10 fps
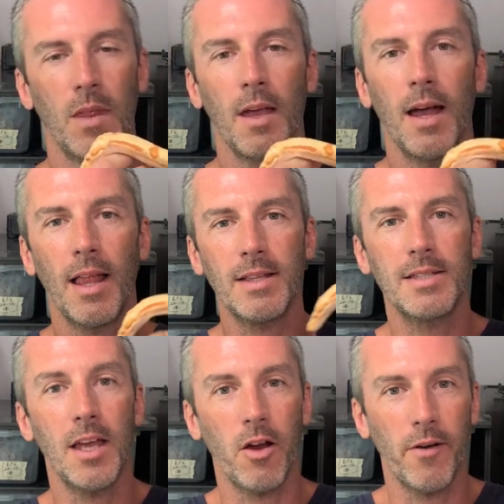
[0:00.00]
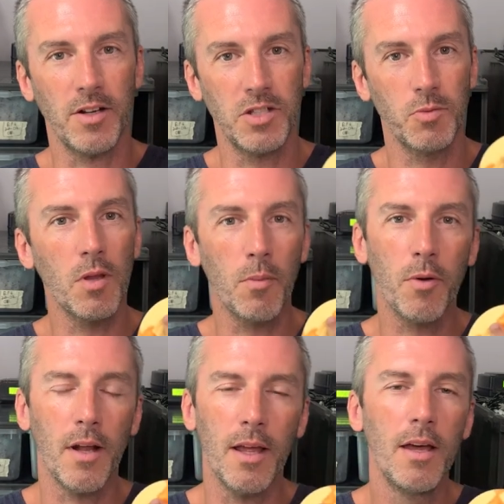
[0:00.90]
I like to take her out. She's really
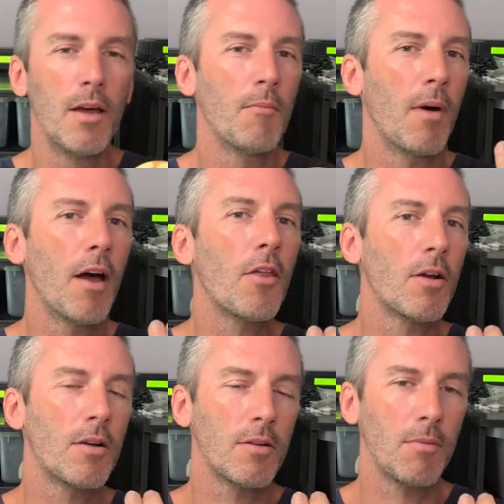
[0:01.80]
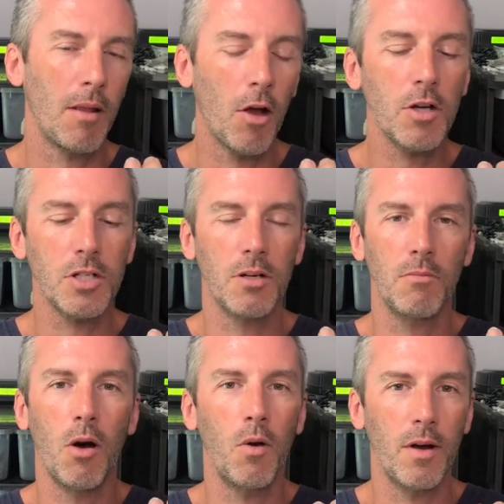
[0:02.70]
pretty. My larger
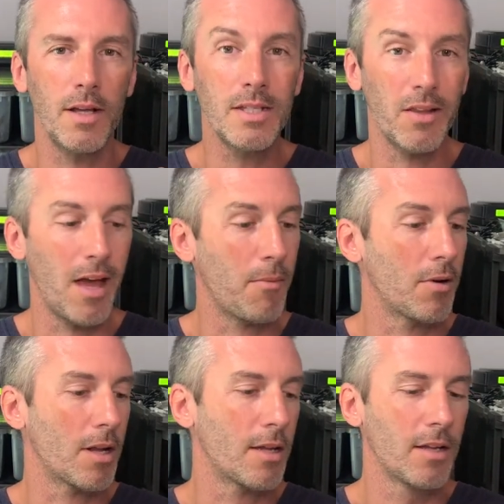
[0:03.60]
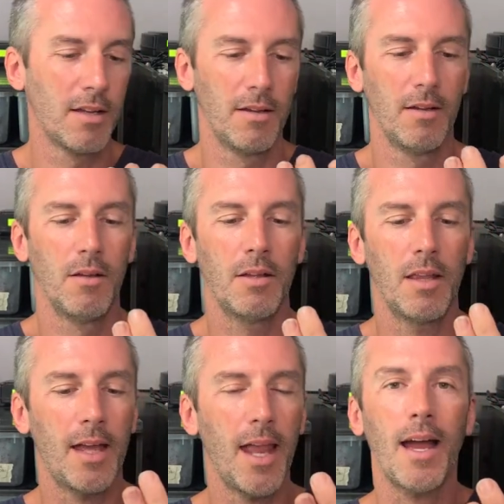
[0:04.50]
boa isn't that pretty.
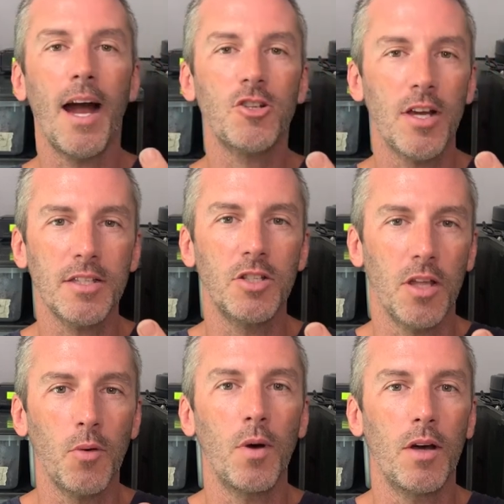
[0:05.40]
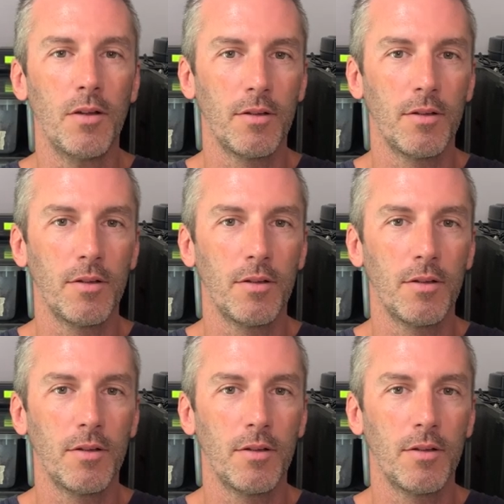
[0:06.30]
And they kind of contrast each other well.